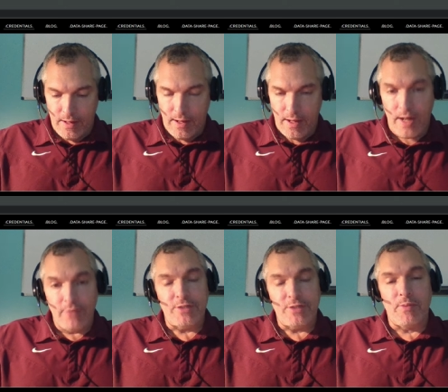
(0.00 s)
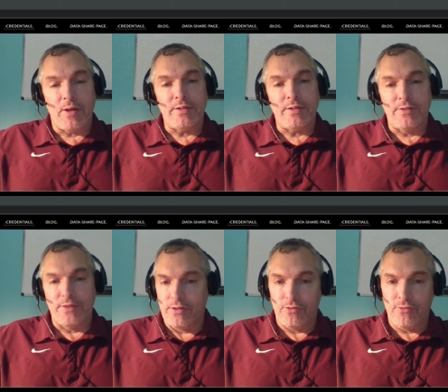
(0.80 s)
And I responded to the
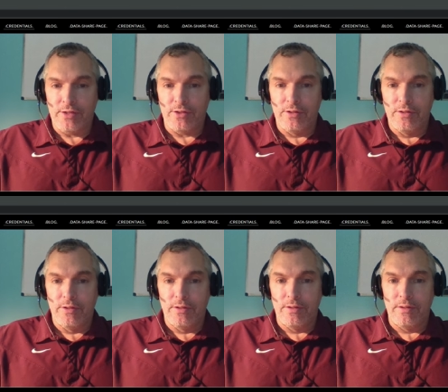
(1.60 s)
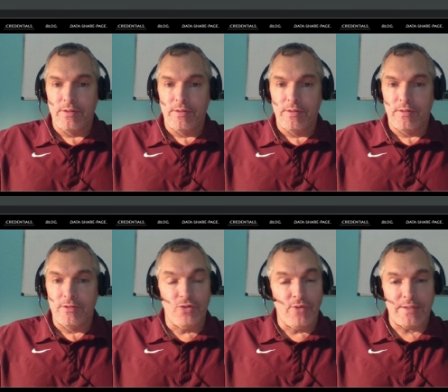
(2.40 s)
Lone Ranger,
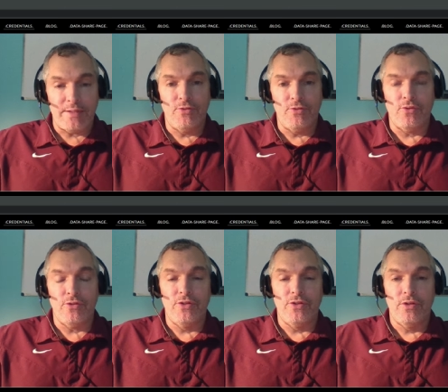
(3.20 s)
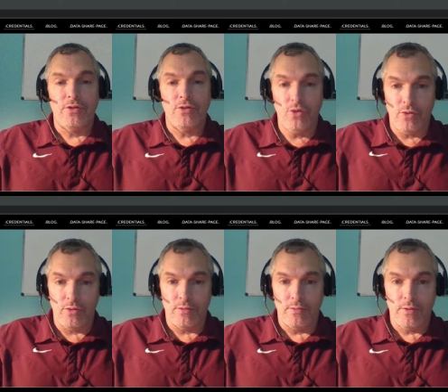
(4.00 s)
directing him towards
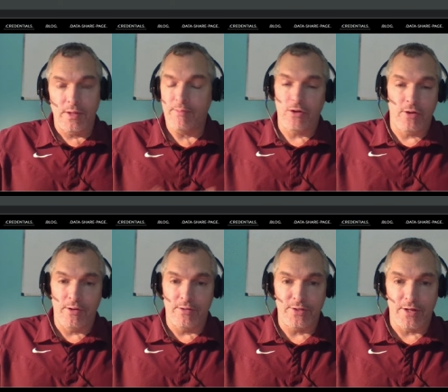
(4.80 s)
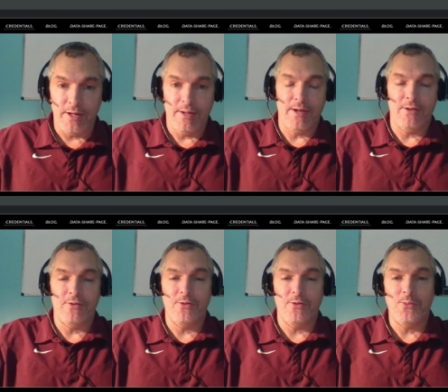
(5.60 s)
Google, him or her, sorry. I don't
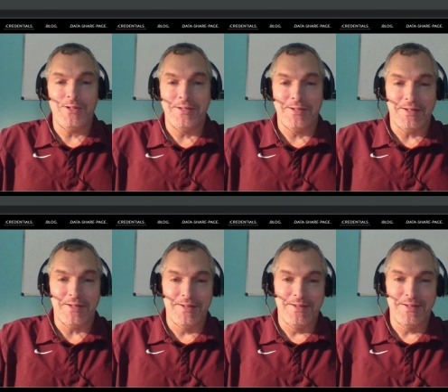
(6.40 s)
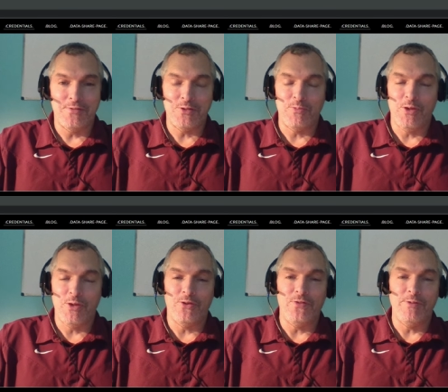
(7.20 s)
know what uh, if it's male or
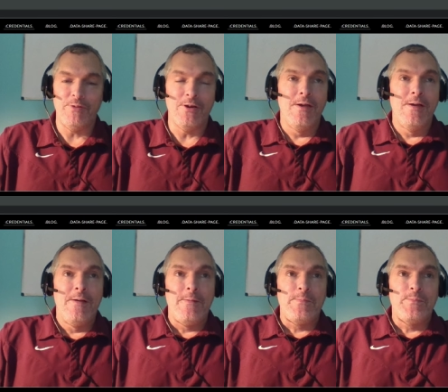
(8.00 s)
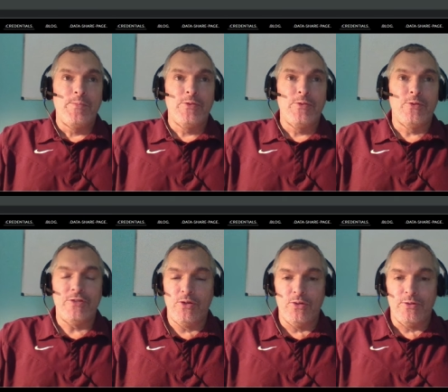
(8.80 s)
female, towards
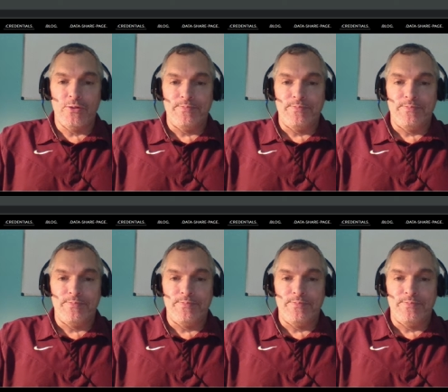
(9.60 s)
Google.